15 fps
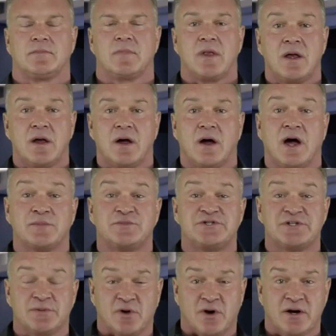to the
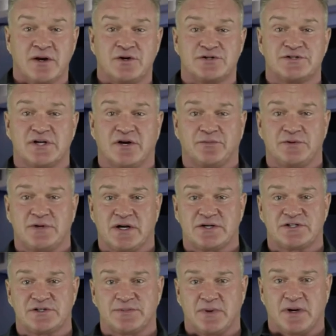civilian in their everyday life,
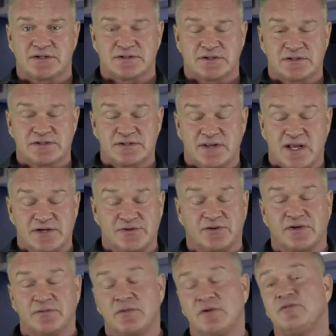right? But what
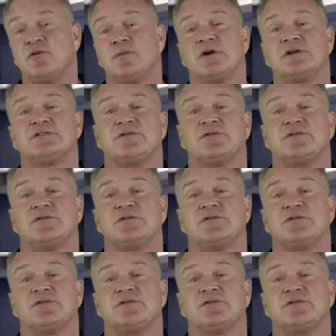we learn is